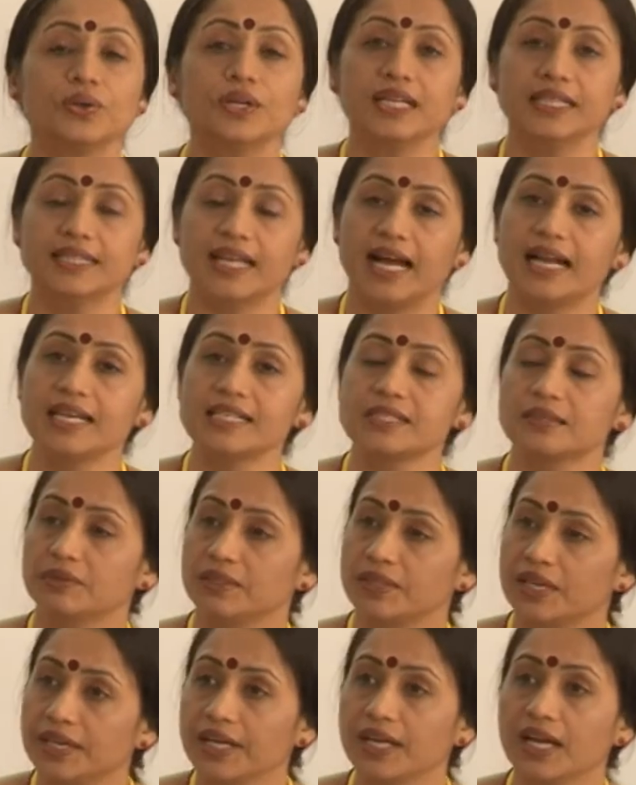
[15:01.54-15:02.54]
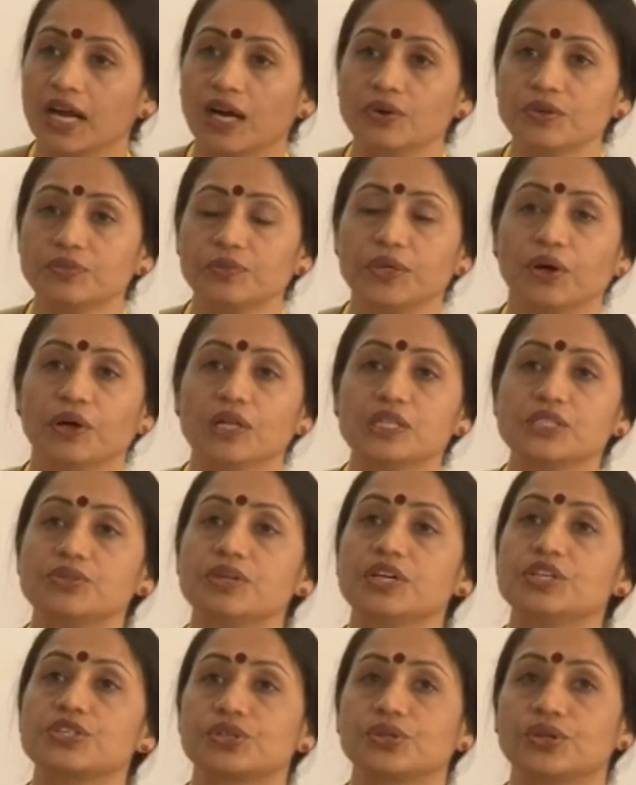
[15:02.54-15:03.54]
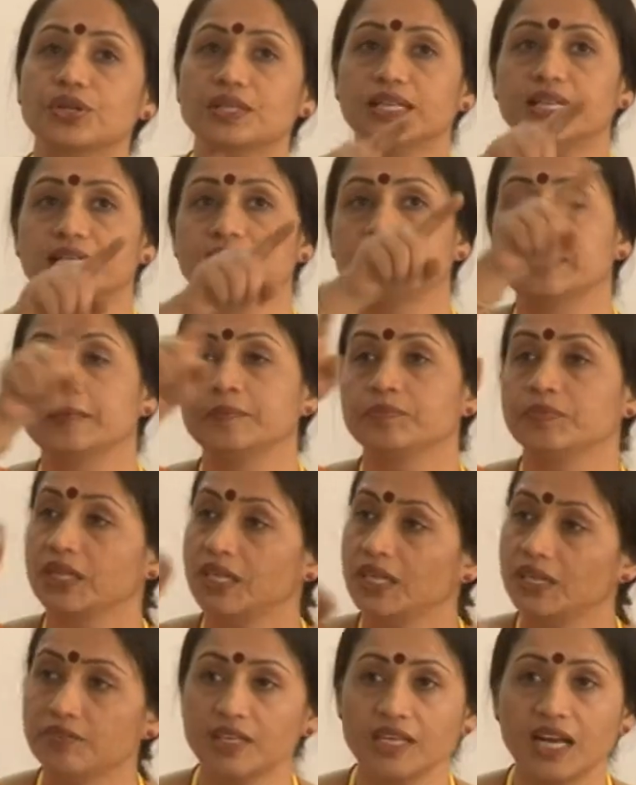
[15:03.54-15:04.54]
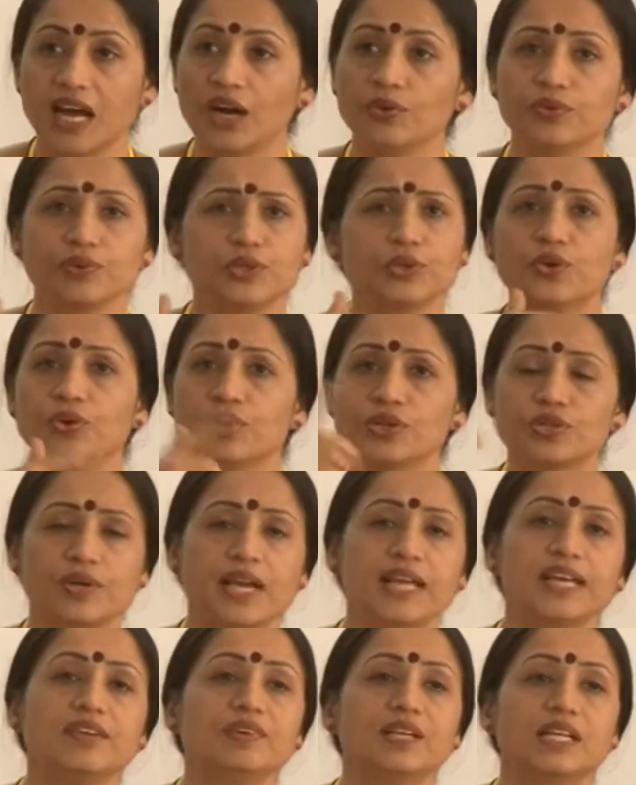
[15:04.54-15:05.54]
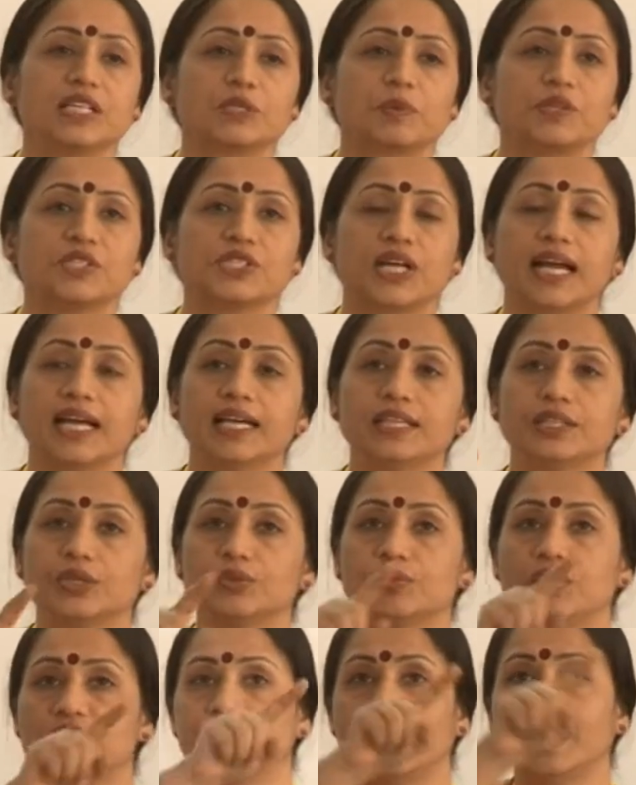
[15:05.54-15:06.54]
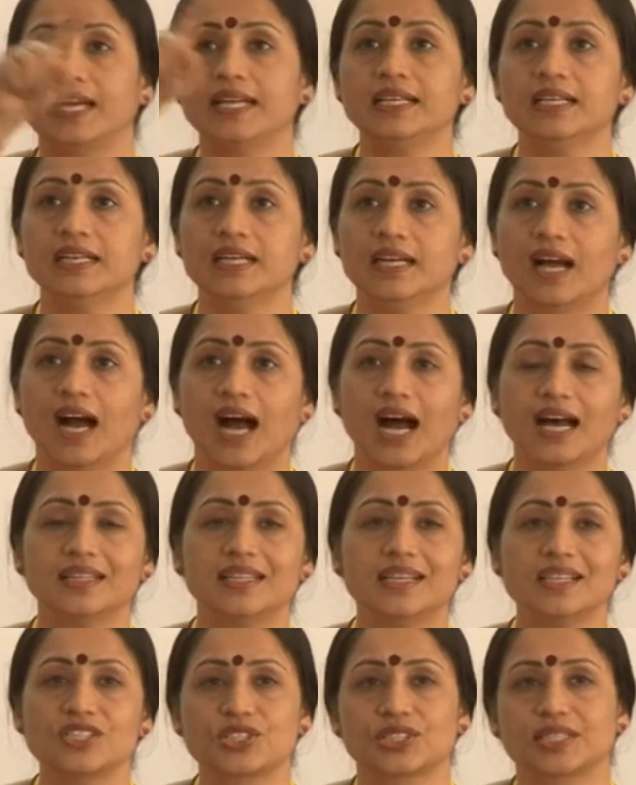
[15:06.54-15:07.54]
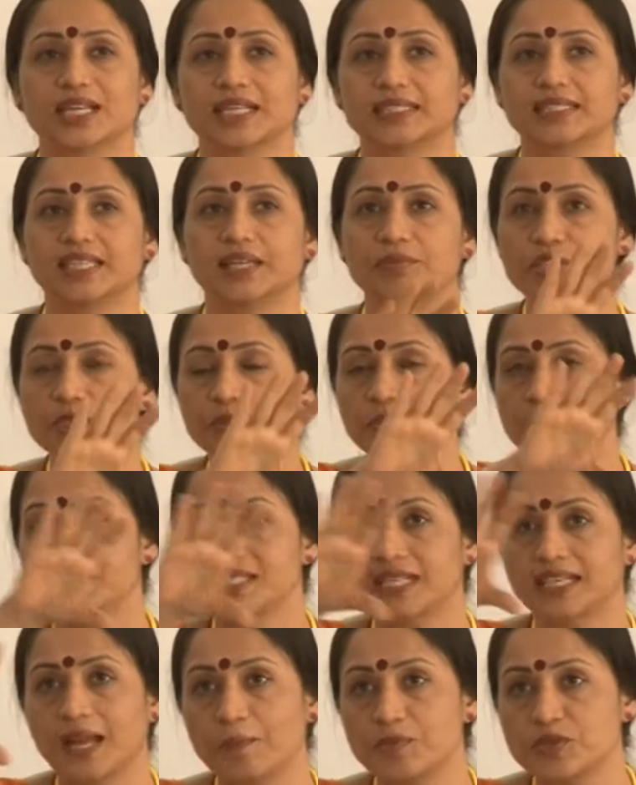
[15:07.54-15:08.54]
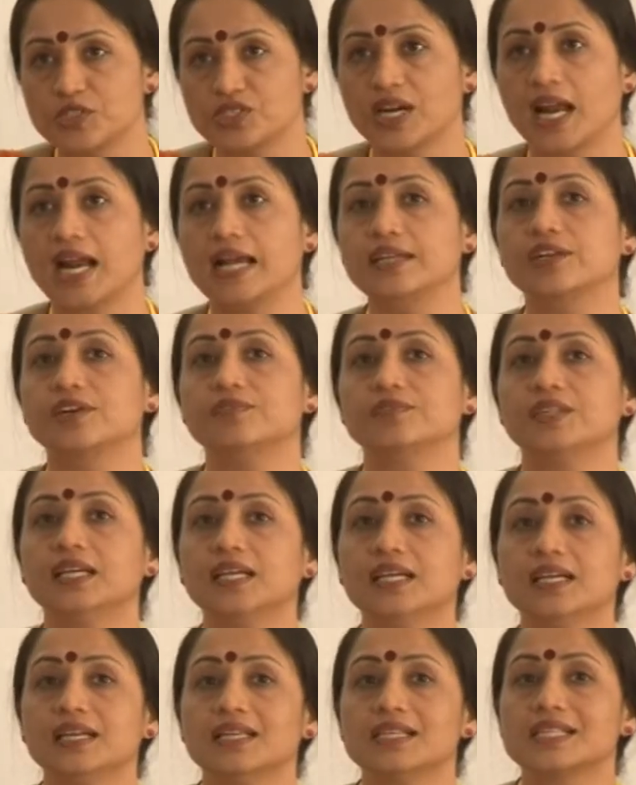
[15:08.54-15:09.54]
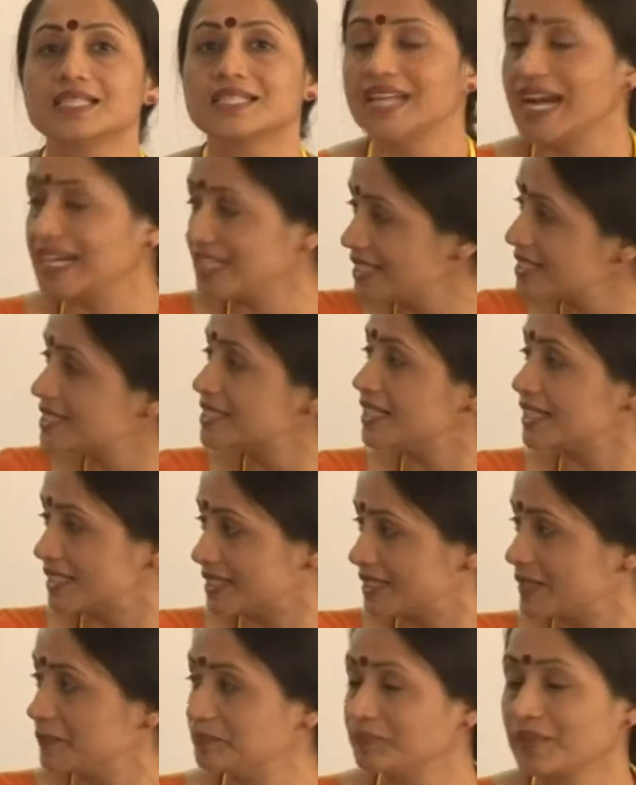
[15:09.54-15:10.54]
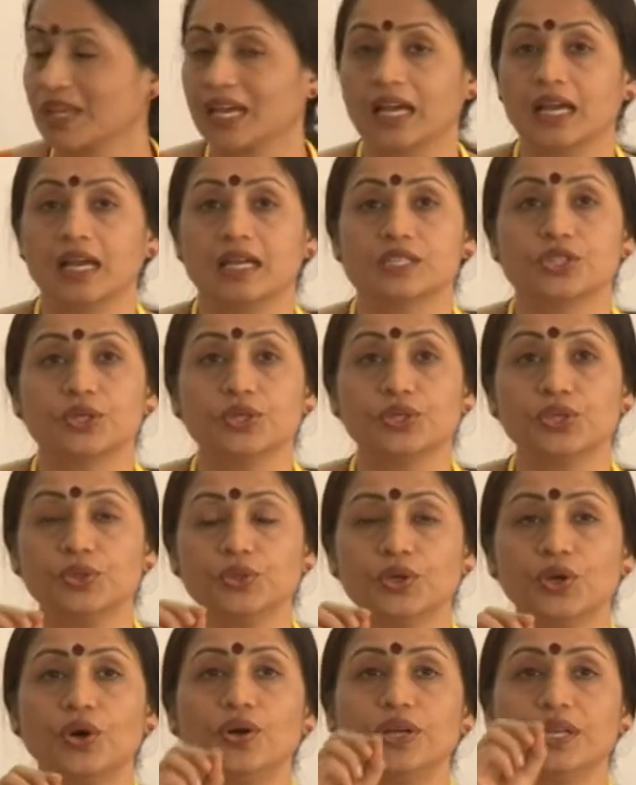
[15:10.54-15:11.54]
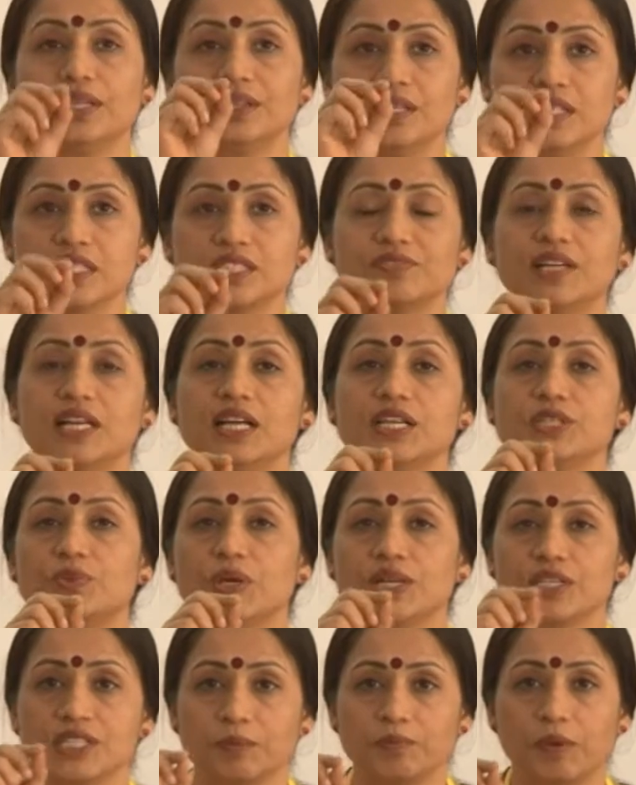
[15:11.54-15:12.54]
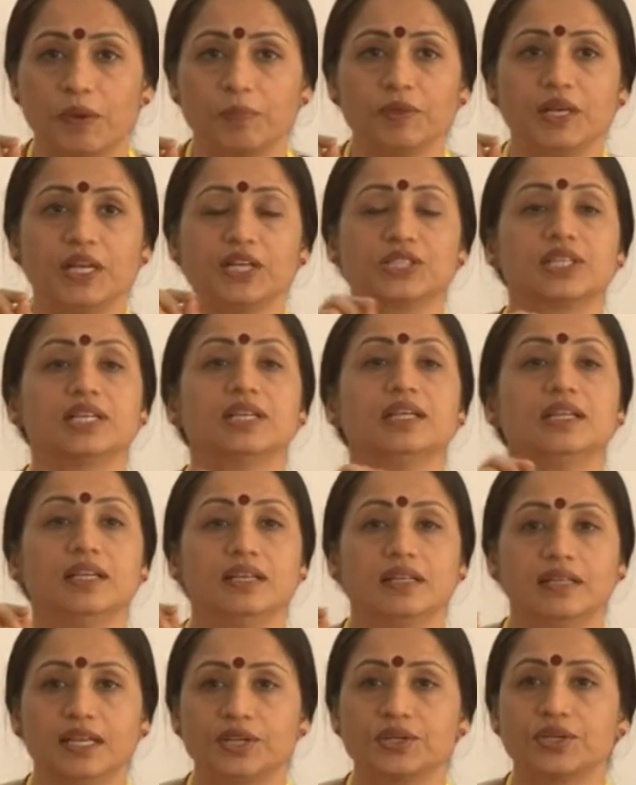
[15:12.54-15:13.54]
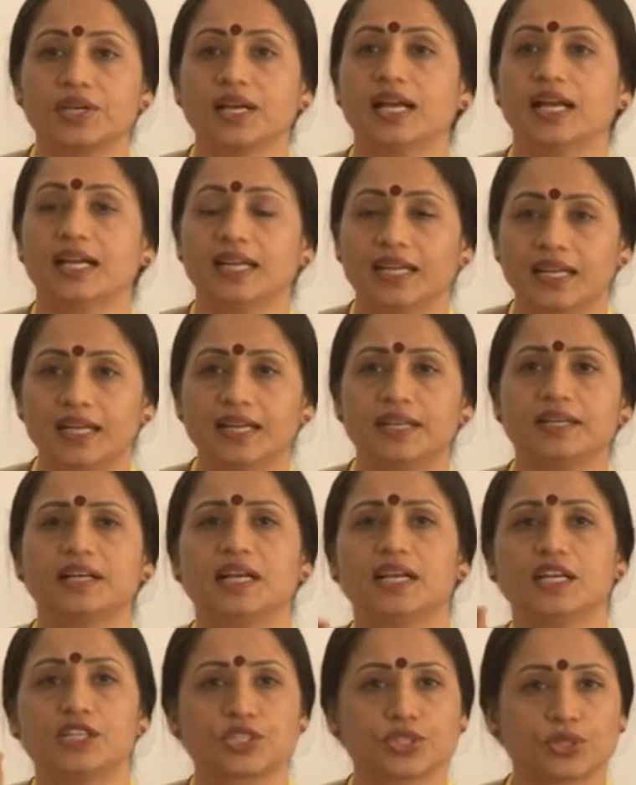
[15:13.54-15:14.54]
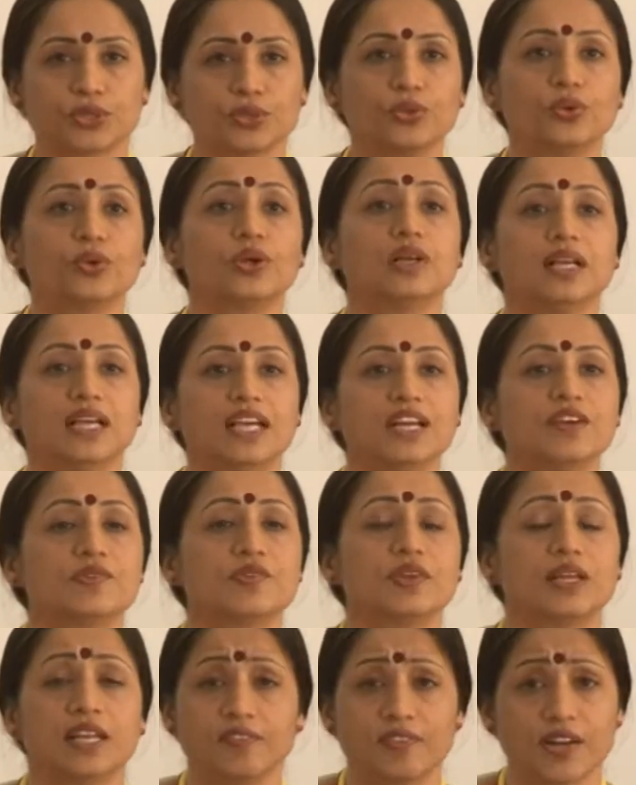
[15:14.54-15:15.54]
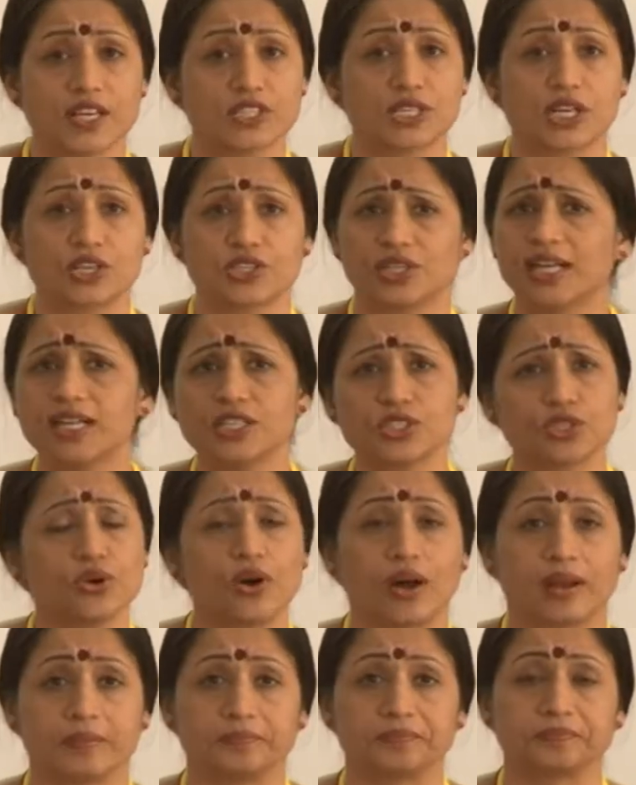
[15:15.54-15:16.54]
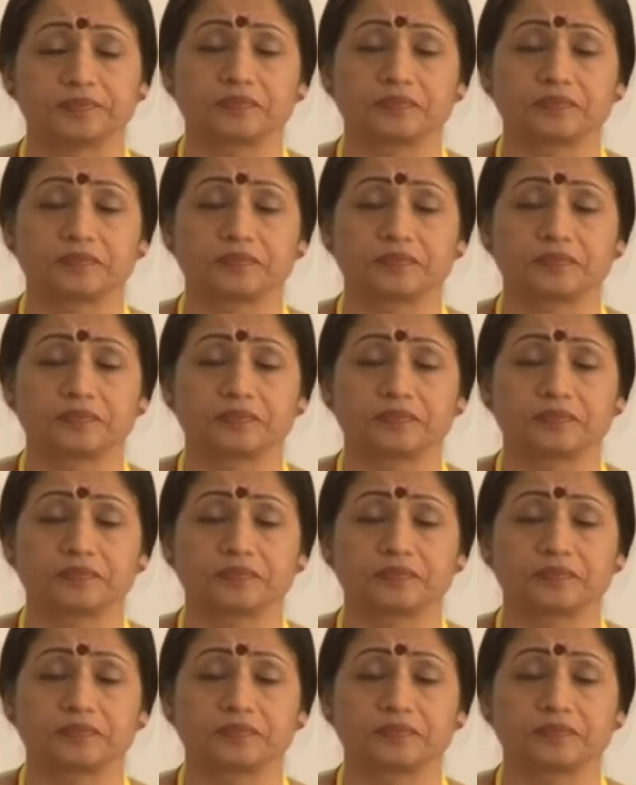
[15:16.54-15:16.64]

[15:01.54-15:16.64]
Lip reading: only that, reading out, we also ensured that even now, you go to any village panchayat, you will find Adarsh Takte, which means an abstract of the statistics. So you know in this village, what is the population, literate, illiterate, school, infrastructure, and so on.